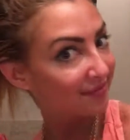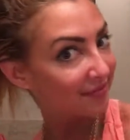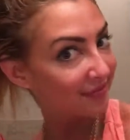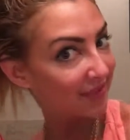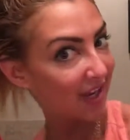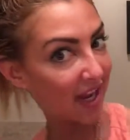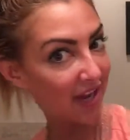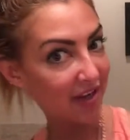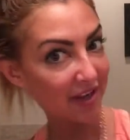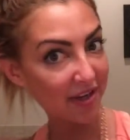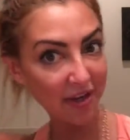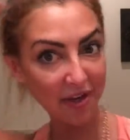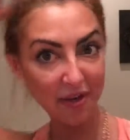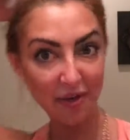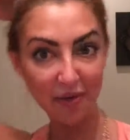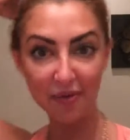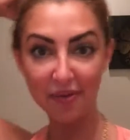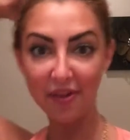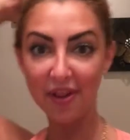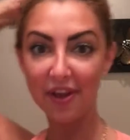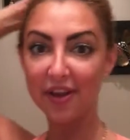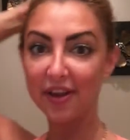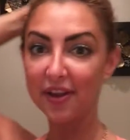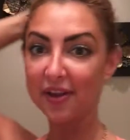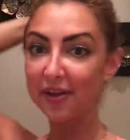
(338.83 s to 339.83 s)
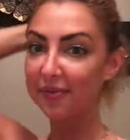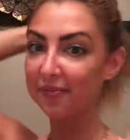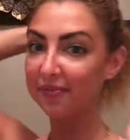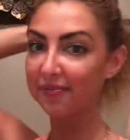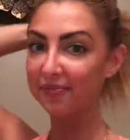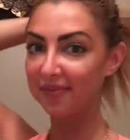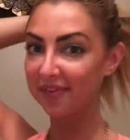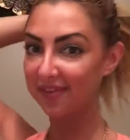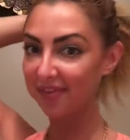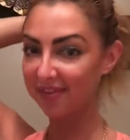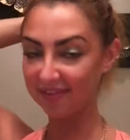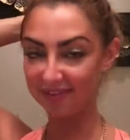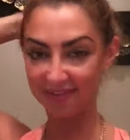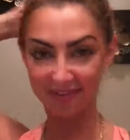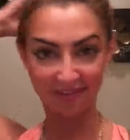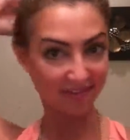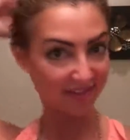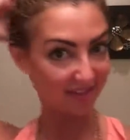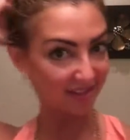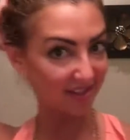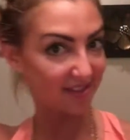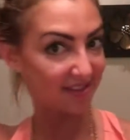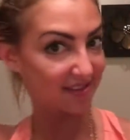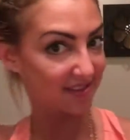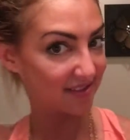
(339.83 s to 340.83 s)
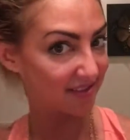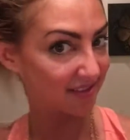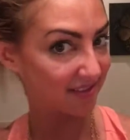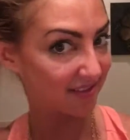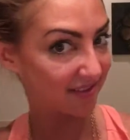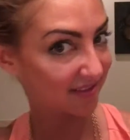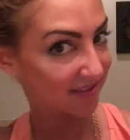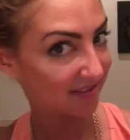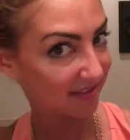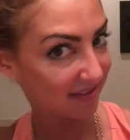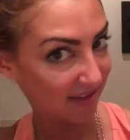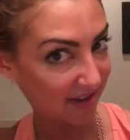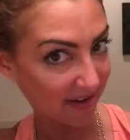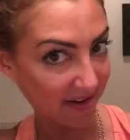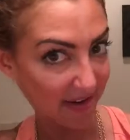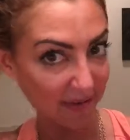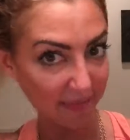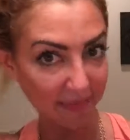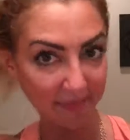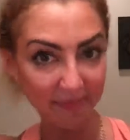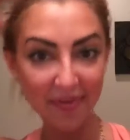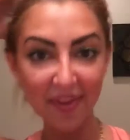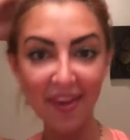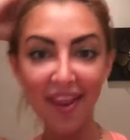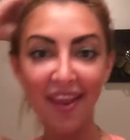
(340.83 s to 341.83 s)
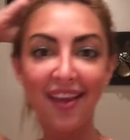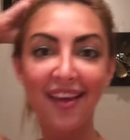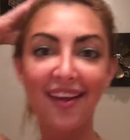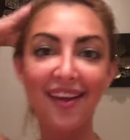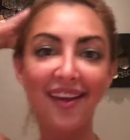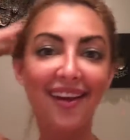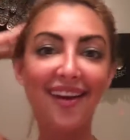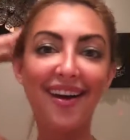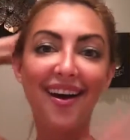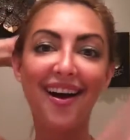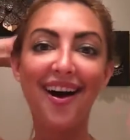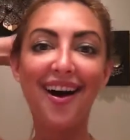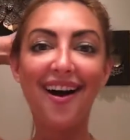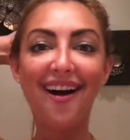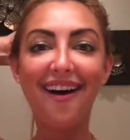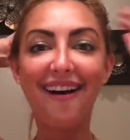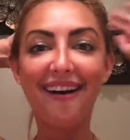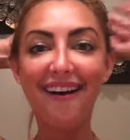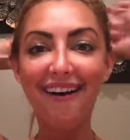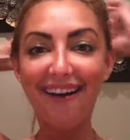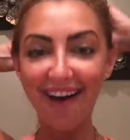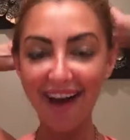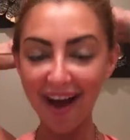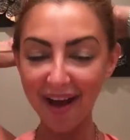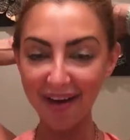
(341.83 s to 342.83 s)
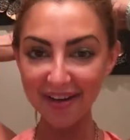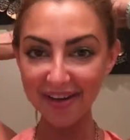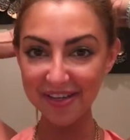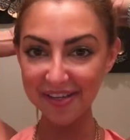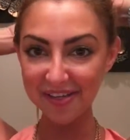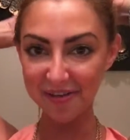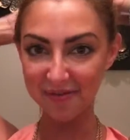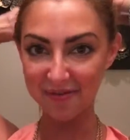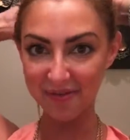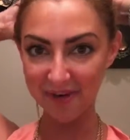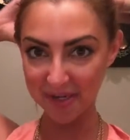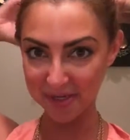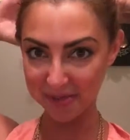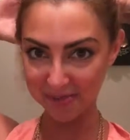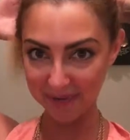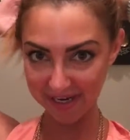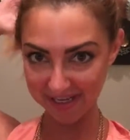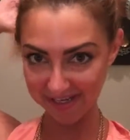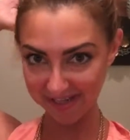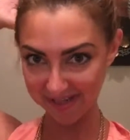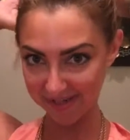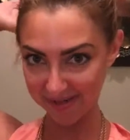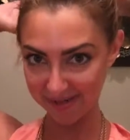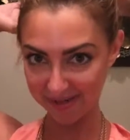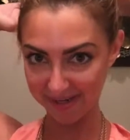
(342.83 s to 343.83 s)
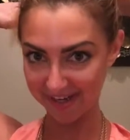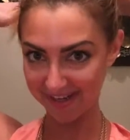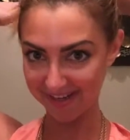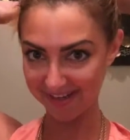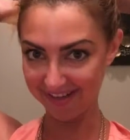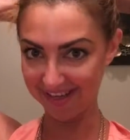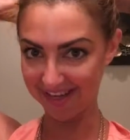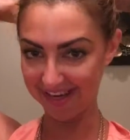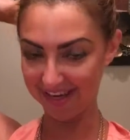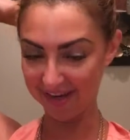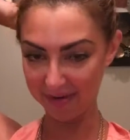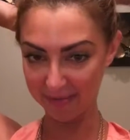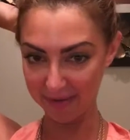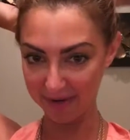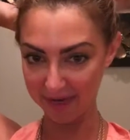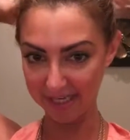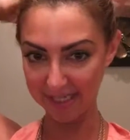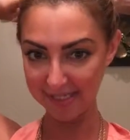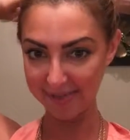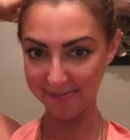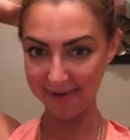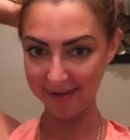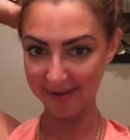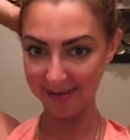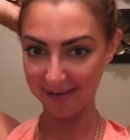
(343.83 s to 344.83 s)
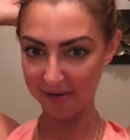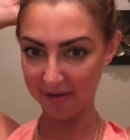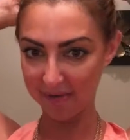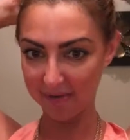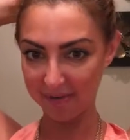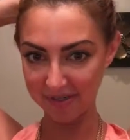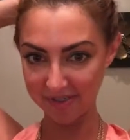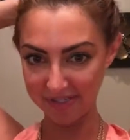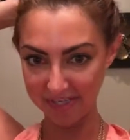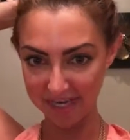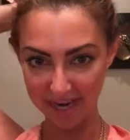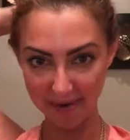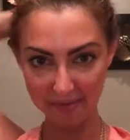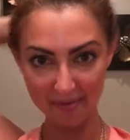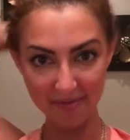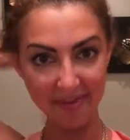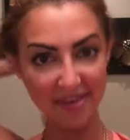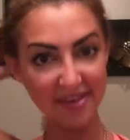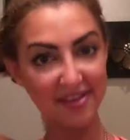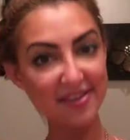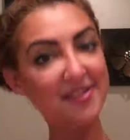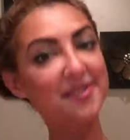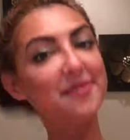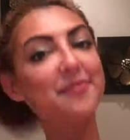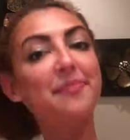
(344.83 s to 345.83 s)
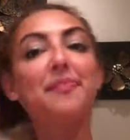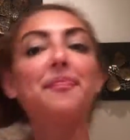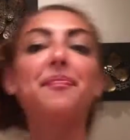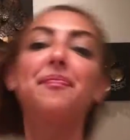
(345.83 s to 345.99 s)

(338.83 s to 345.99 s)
kind of cute look. This, all right. I'm gonna do a French braid tutorial later where I spend a little more time with this.